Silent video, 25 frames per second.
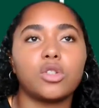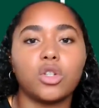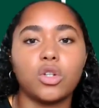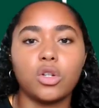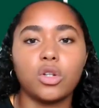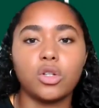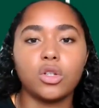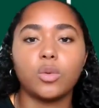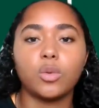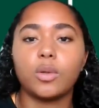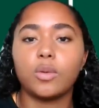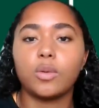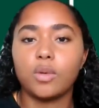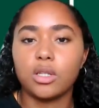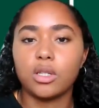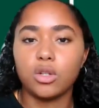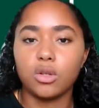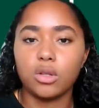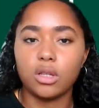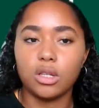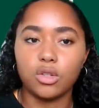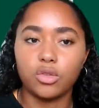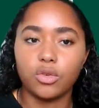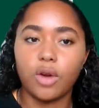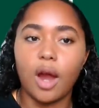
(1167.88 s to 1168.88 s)
students when we
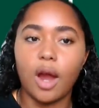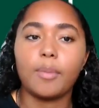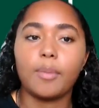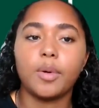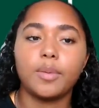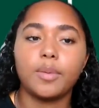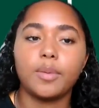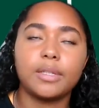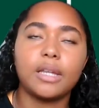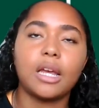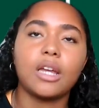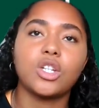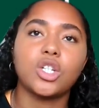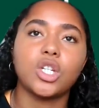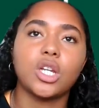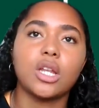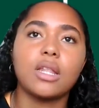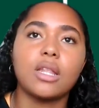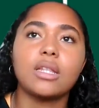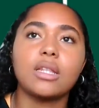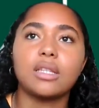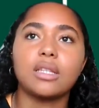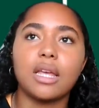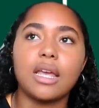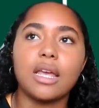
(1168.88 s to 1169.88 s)
do these wrap up
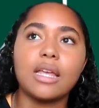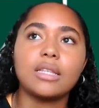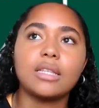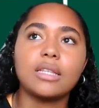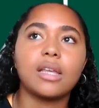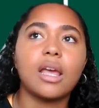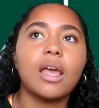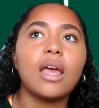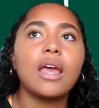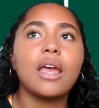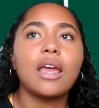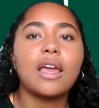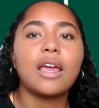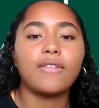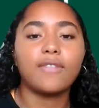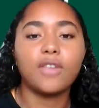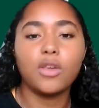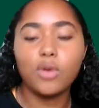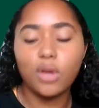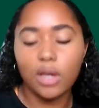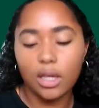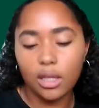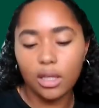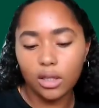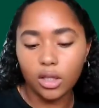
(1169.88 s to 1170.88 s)
sessions is if
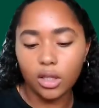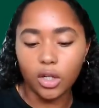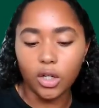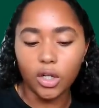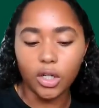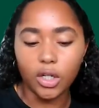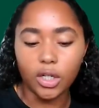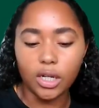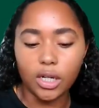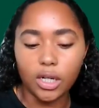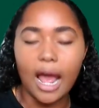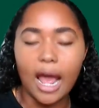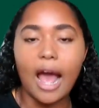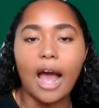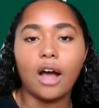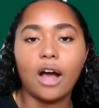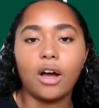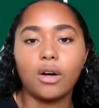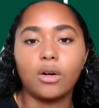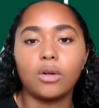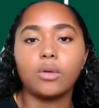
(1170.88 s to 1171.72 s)
you can learn